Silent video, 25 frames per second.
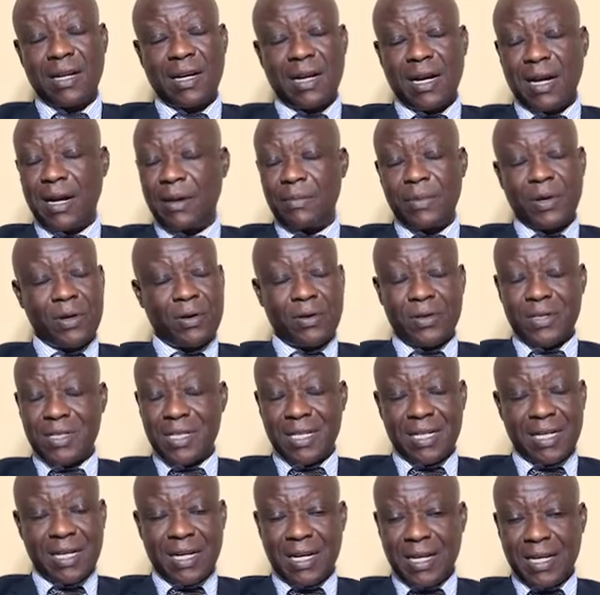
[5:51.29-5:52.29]
because
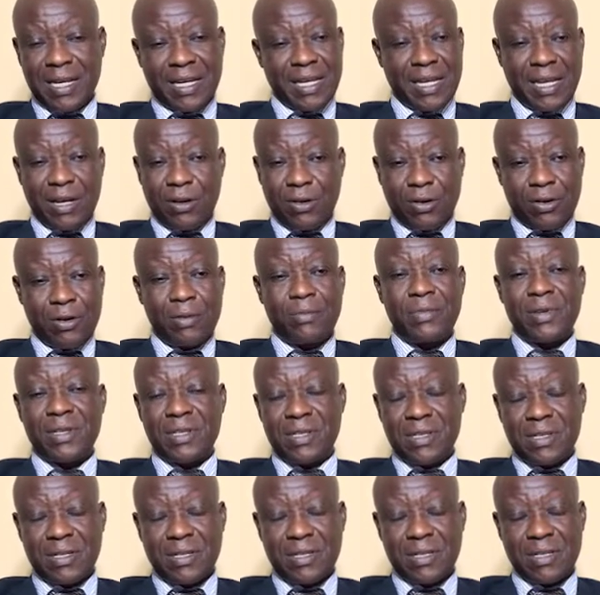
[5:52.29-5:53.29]
certainly
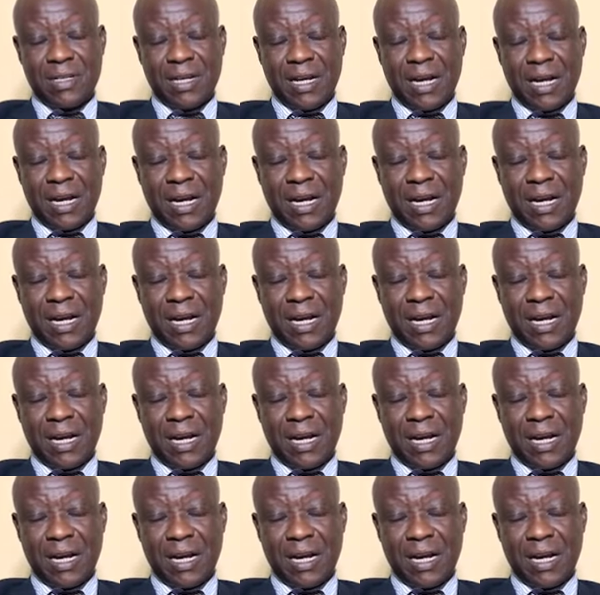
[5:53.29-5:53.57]
economists